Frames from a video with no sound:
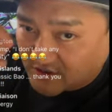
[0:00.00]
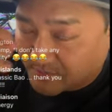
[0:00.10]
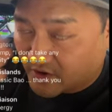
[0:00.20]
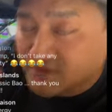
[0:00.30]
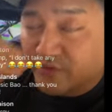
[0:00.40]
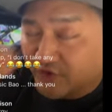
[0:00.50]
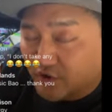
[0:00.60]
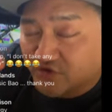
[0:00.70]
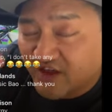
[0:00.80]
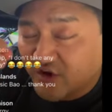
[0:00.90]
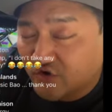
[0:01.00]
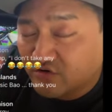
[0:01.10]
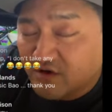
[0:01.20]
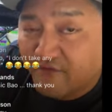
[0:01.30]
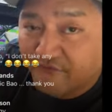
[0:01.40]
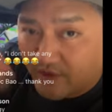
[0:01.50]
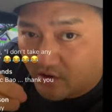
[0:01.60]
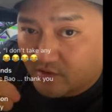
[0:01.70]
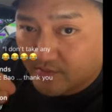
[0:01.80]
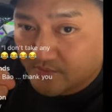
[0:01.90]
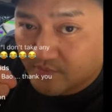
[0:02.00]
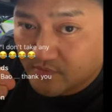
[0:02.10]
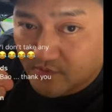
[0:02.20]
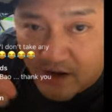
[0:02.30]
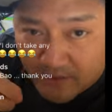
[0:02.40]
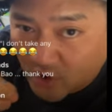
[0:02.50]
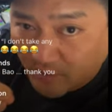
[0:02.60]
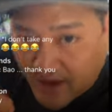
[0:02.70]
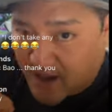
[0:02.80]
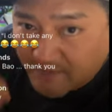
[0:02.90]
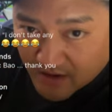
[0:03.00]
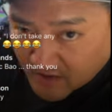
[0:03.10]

my experience with you so that you do not fail. I'm an old man.